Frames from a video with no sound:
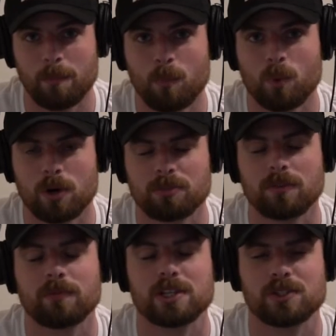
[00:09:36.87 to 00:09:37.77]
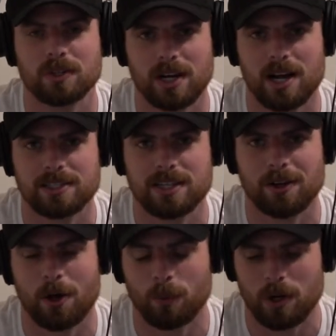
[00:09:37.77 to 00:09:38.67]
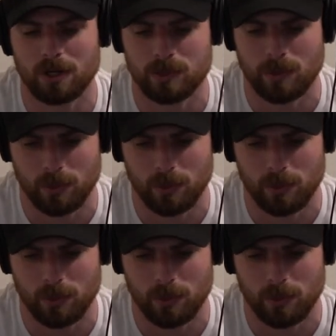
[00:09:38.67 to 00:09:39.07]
more professional content on Welcome to My